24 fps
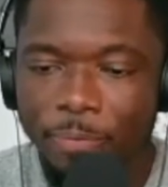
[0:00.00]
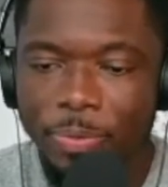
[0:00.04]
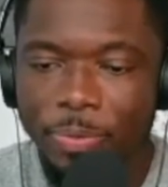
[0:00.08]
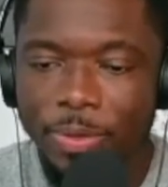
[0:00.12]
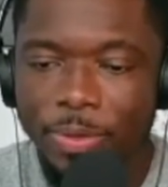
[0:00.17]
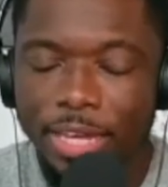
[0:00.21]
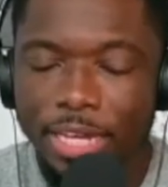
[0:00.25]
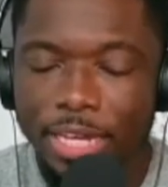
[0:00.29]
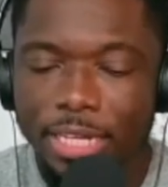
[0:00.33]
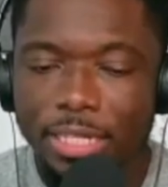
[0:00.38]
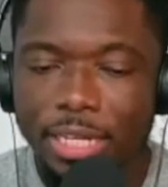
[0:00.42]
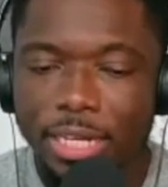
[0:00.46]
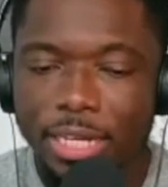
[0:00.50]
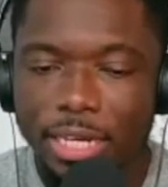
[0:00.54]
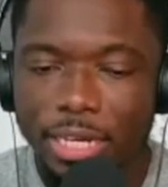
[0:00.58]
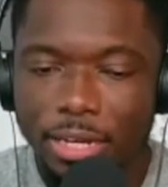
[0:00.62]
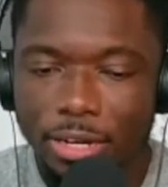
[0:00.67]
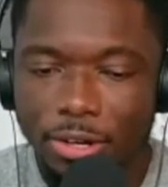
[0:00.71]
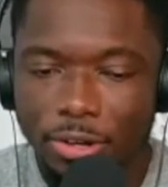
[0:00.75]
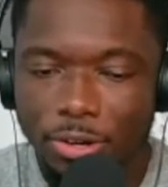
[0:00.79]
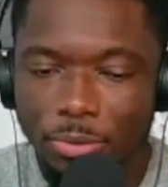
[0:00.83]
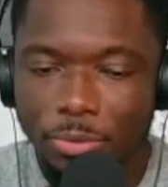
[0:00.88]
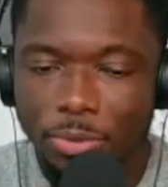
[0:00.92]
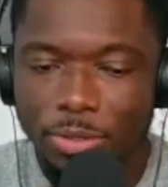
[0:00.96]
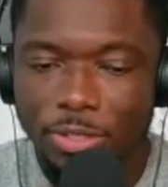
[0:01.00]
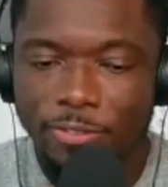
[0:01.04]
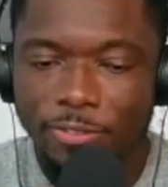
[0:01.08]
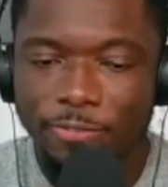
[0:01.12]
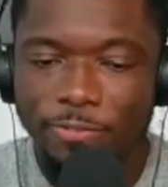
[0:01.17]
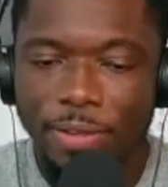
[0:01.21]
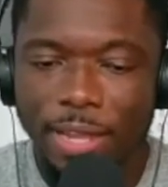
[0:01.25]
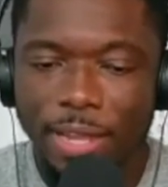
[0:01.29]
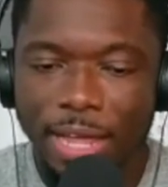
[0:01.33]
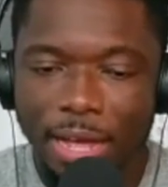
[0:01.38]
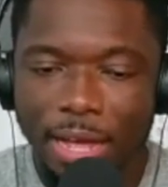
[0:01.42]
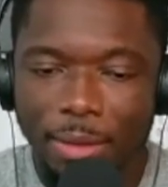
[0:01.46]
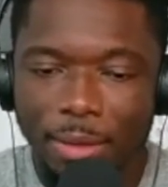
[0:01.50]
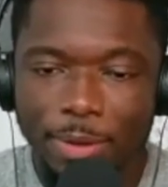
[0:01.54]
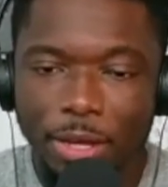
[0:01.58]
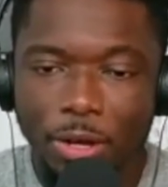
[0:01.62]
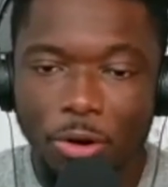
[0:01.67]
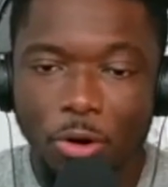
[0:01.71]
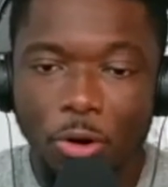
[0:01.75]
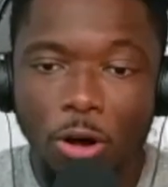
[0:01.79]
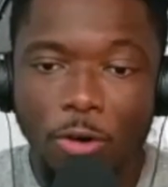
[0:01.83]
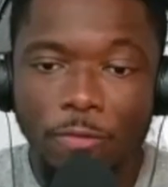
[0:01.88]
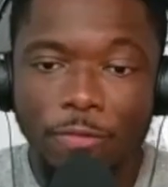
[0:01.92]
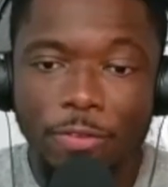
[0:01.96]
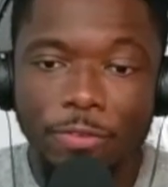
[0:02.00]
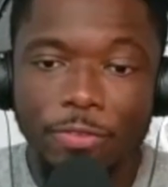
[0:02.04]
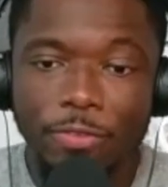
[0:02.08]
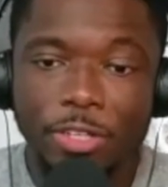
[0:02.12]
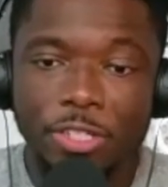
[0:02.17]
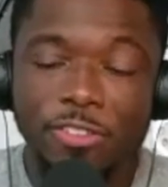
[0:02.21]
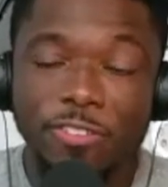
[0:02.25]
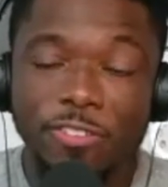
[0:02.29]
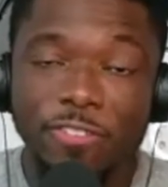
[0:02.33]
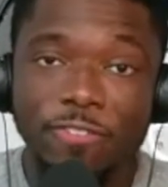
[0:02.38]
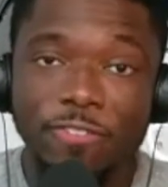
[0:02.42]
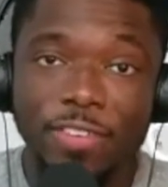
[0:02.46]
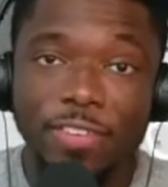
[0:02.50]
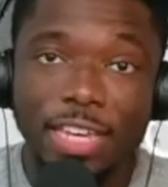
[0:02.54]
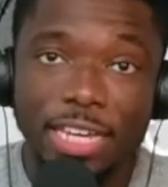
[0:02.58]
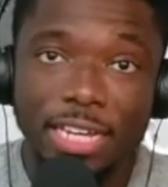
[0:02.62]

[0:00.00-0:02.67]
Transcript: His ear was flopping off of his face.